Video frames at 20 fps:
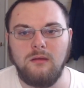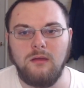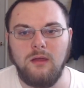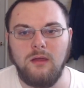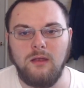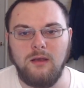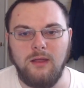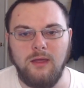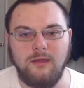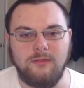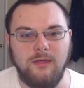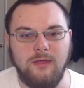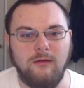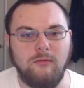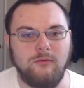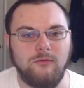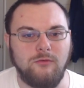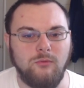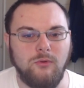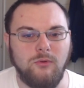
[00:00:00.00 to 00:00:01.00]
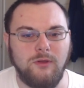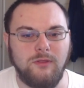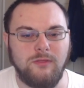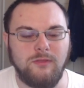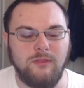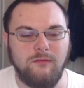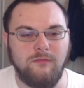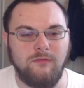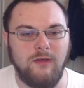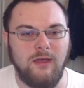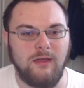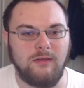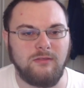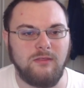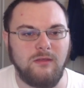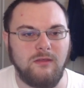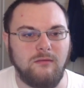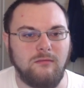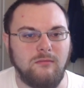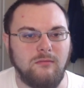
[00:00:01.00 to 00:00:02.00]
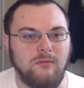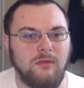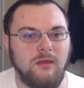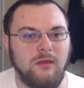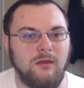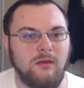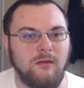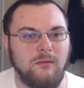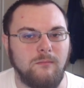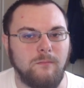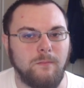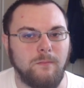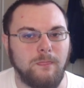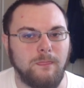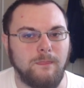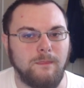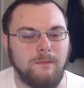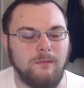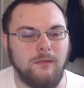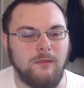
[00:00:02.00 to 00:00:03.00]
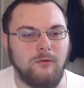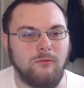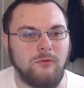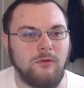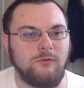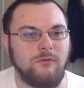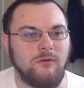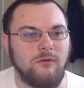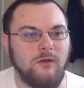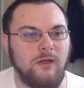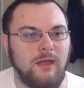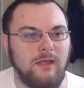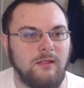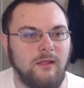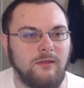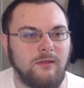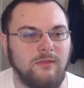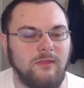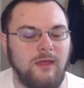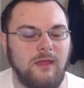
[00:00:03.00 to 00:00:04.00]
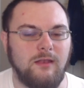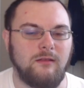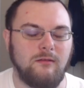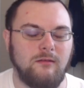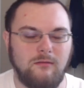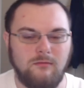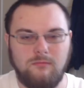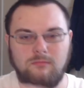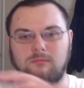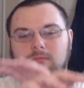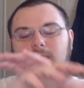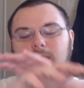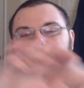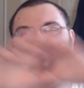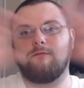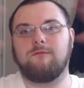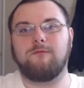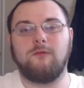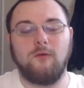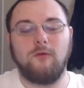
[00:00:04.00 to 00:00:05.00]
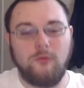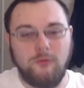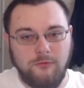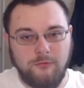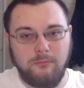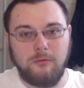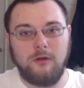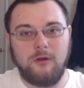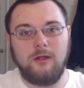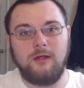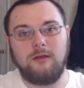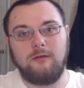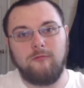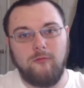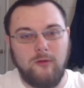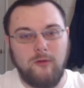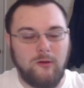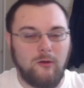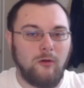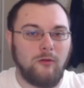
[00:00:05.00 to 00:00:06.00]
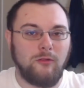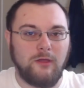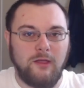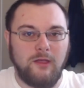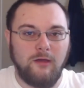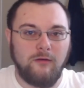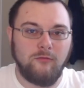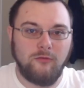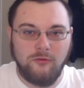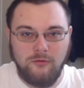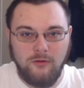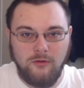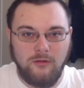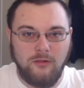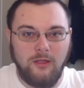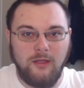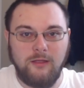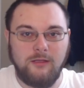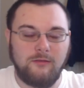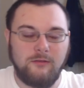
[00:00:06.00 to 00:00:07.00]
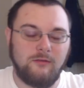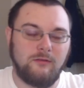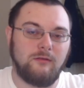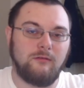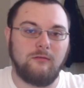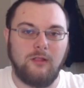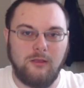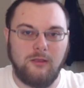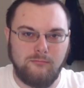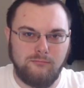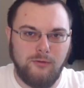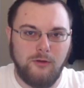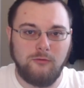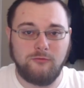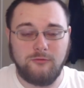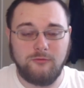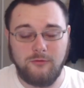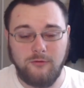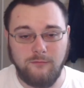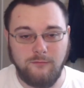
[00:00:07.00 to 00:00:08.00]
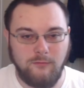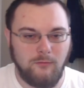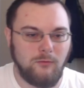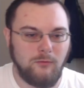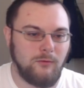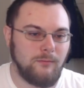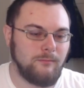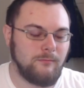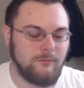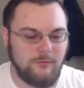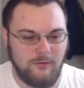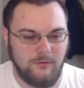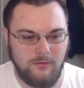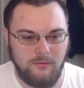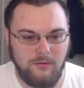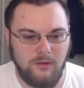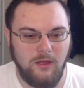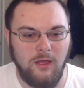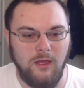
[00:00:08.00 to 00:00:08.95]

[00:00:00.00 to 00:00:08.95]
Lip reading: And heck, that was with the fact that the original had like that full spread of what all the covers look like in like poster form. So